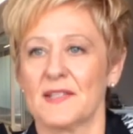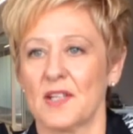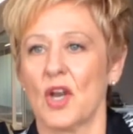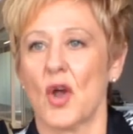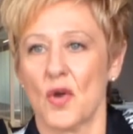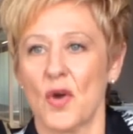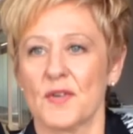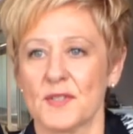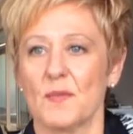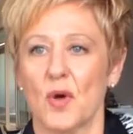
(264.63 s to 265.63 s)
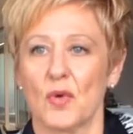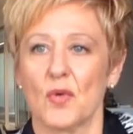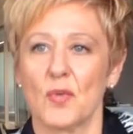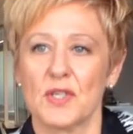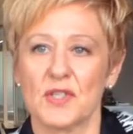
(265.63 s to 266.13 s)
is the low-cost
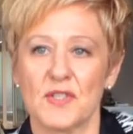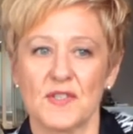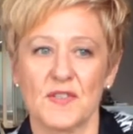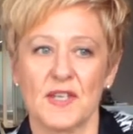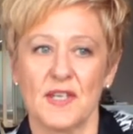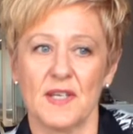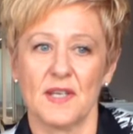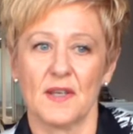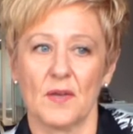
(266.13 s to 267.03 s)
model, which is the